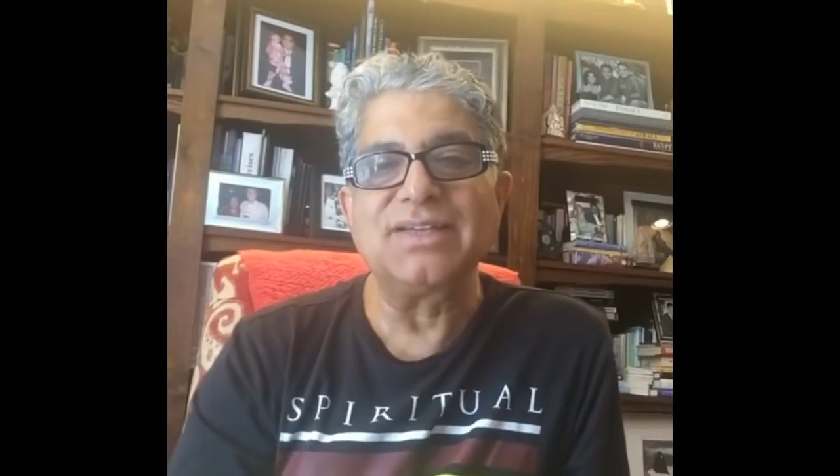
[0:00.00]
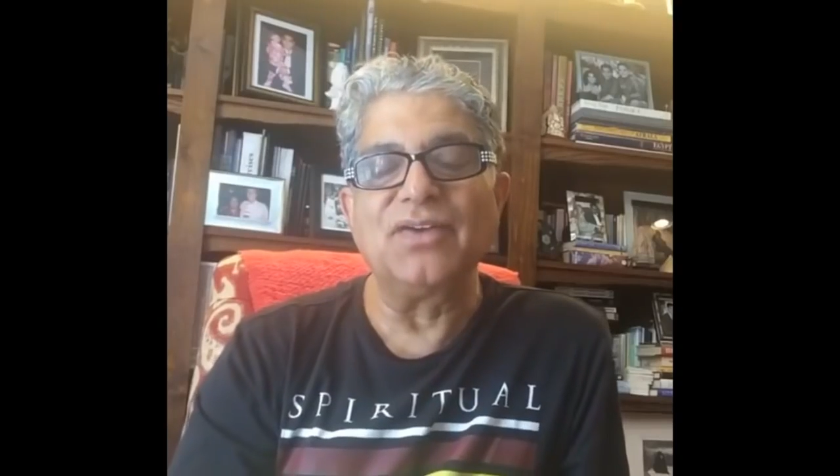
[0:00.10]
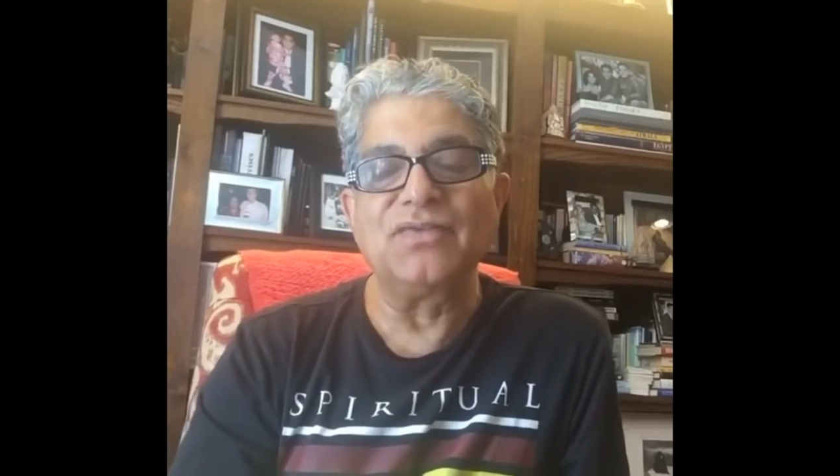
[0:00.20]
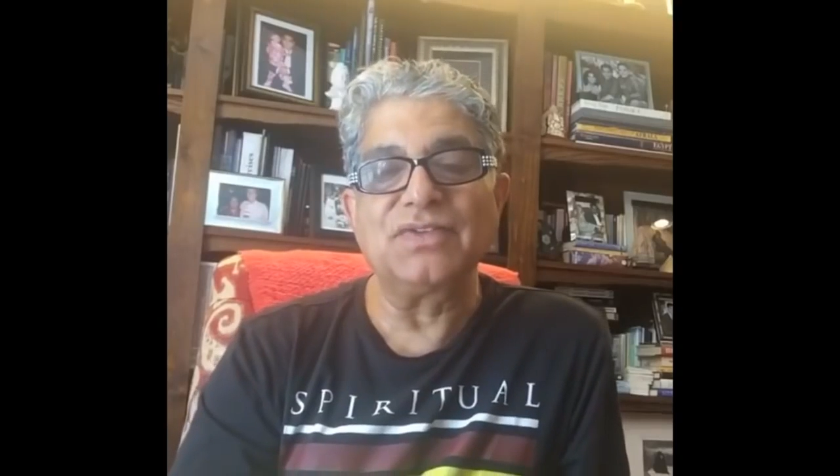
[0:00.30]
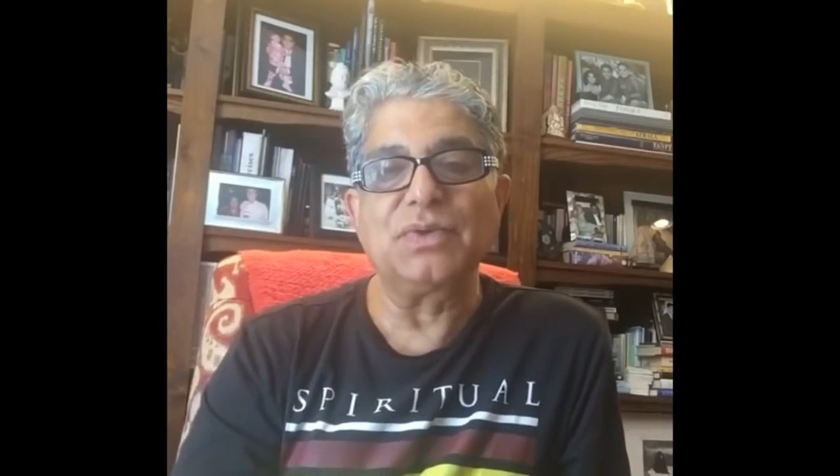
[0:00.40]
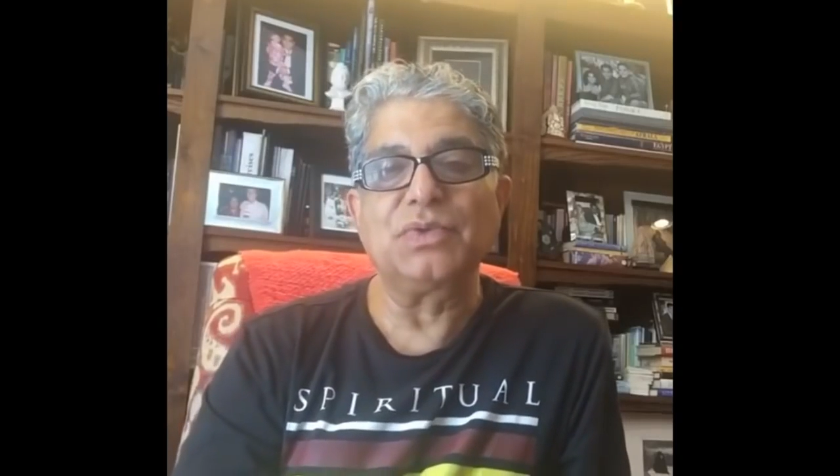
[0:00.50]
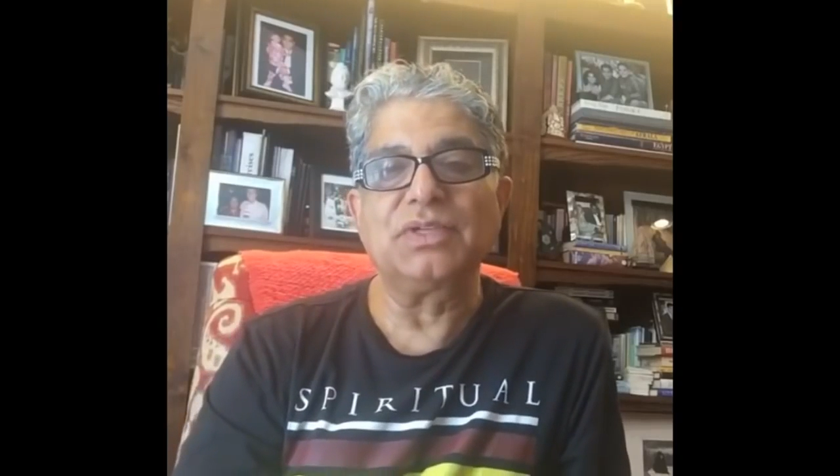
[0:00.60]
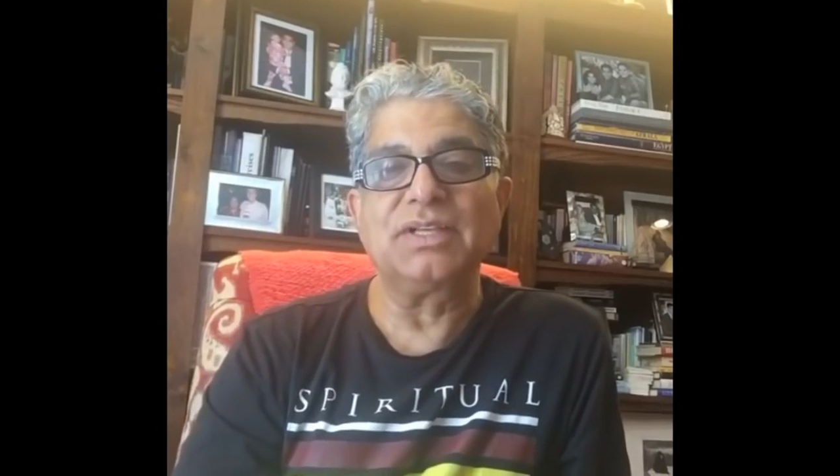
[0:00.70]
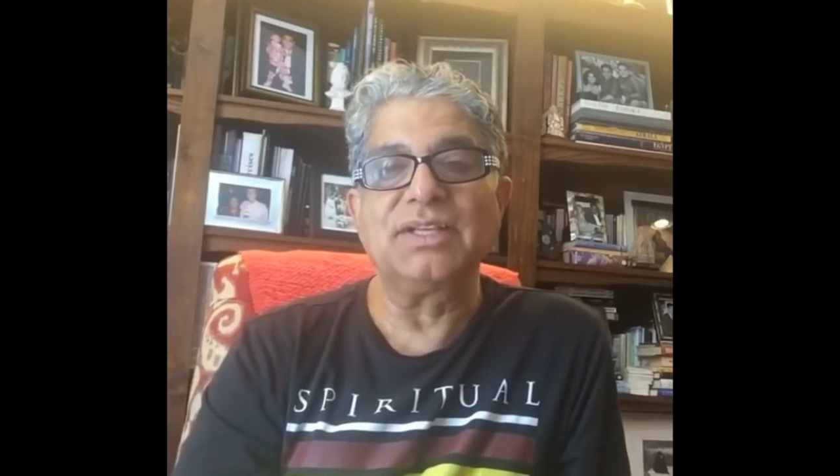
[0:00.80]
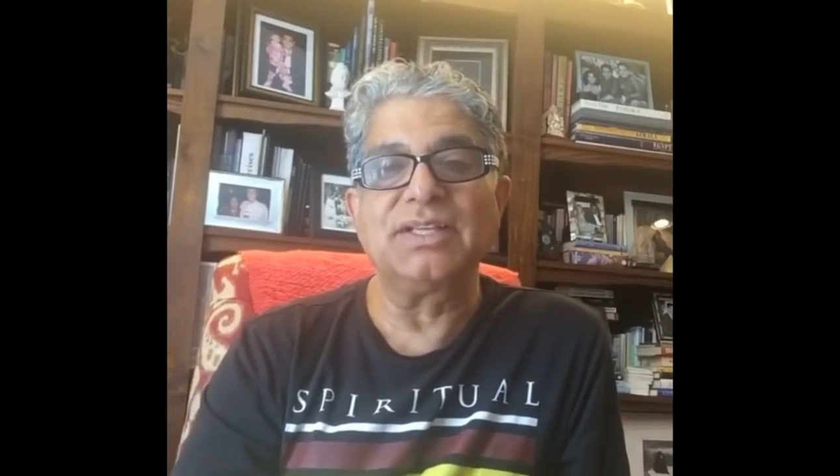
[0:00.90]
of
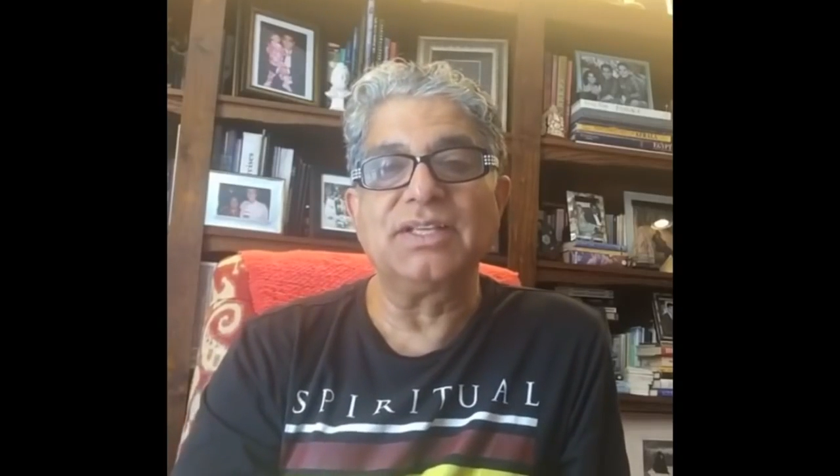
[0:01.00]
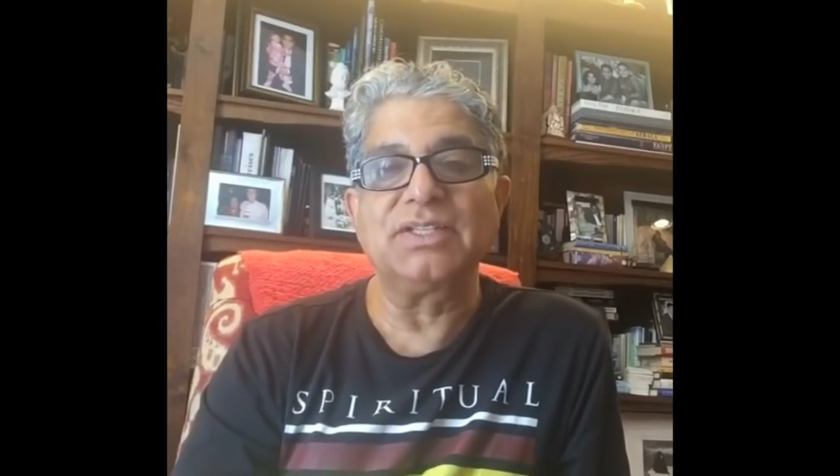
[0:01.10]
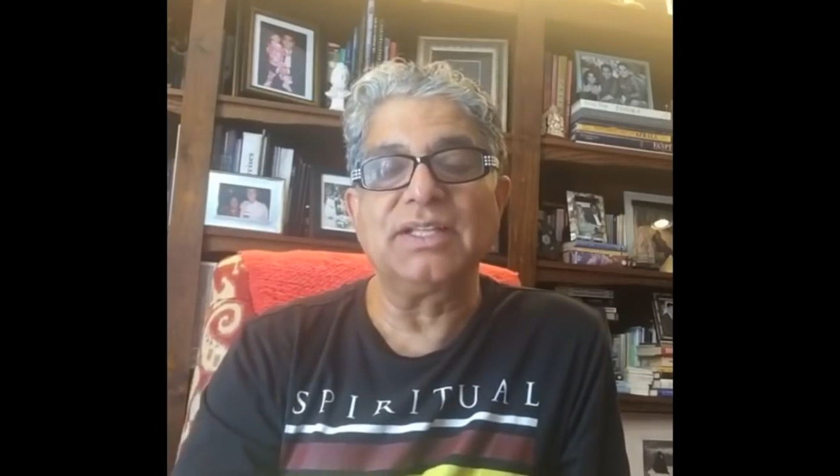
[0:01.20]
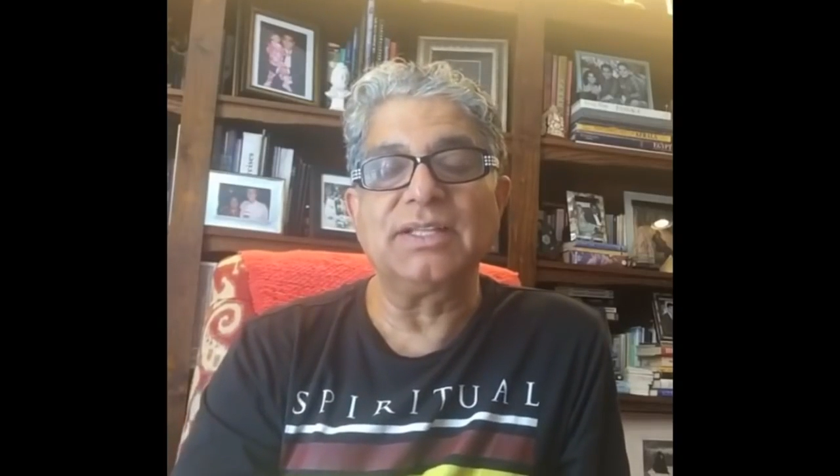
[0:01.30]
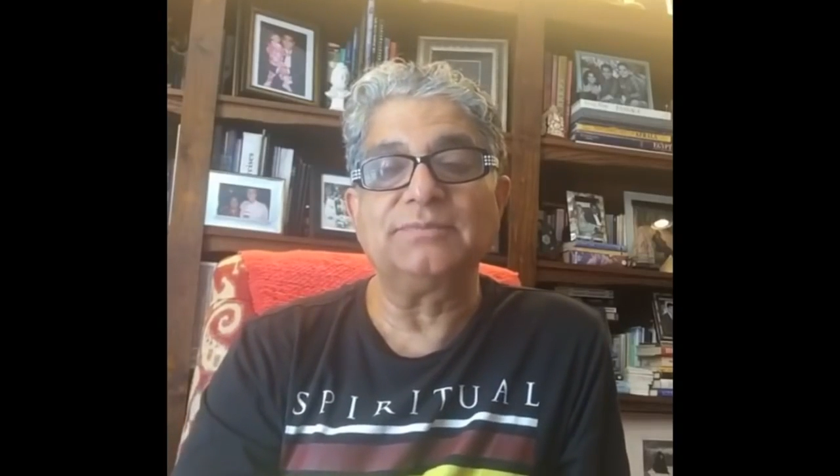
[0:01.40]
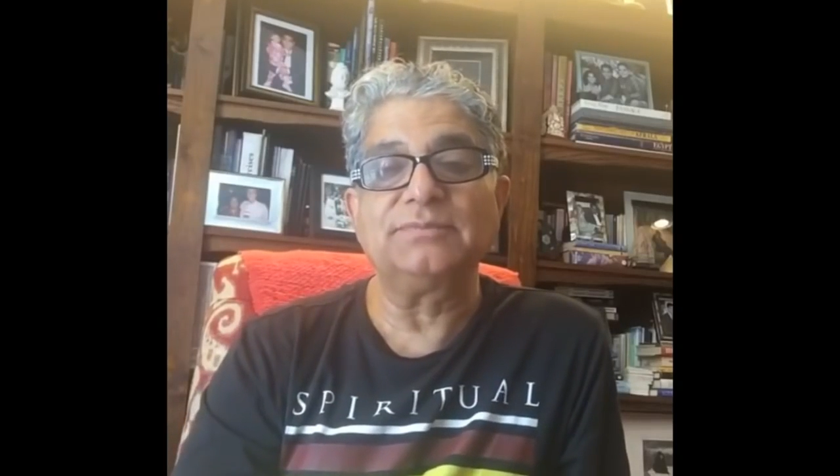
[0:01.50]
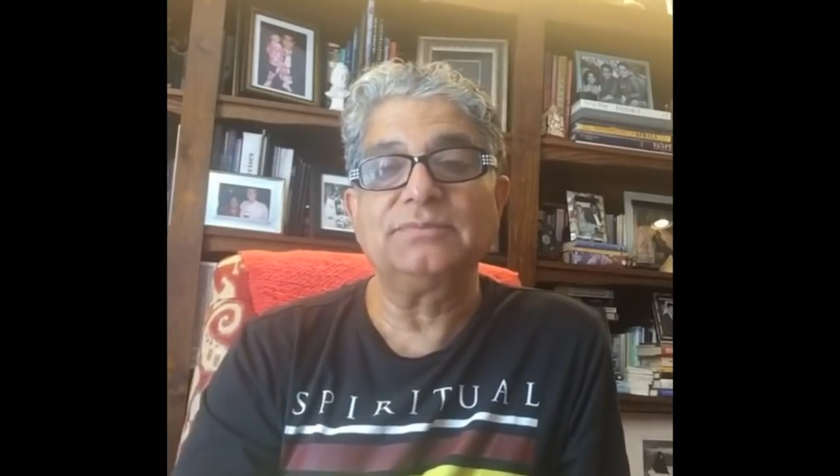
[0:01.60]
social conditioning.